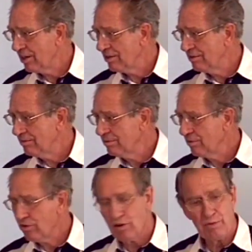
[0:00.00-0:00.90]
If you're a
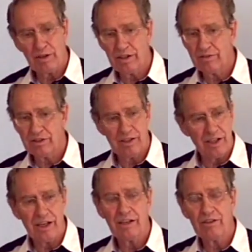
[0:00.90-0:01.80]
believer today,
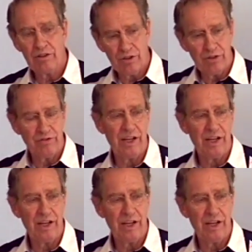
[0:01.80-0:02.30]
you've died.